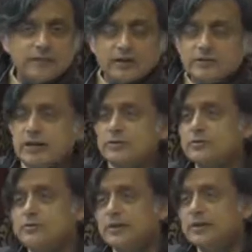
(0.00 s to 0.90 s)
So I
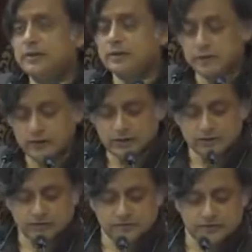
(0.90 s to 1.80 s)
don't see anybody winning
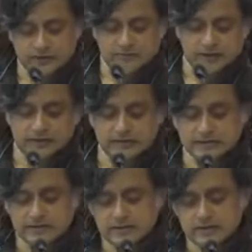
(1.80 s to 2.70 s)
on a first ballot.
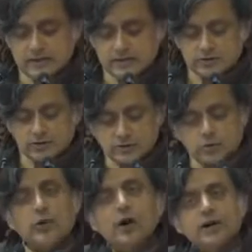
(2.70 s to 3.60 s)
So the
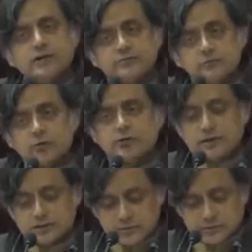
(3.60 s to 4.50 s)
2 highest vote
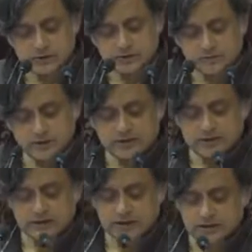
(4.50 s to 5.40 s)
getters will then face
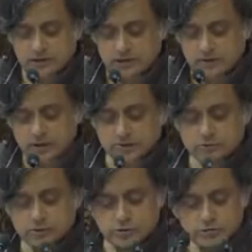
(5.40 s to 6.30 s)
each other in
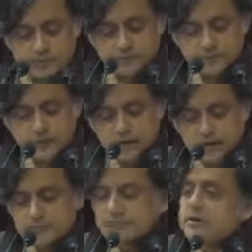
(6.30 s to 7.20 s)
round 2.
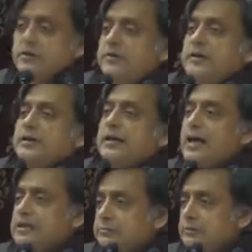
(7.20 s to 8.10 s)
The defeated
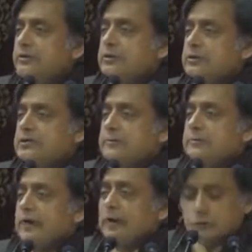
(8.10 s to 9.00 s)
aspirants
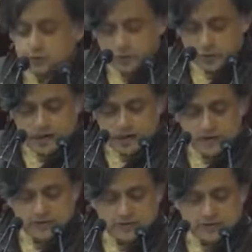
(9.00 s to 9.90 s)
would throw
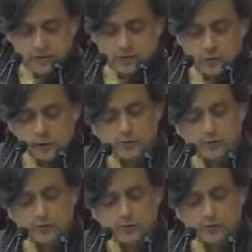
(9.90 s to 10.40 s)
their support to one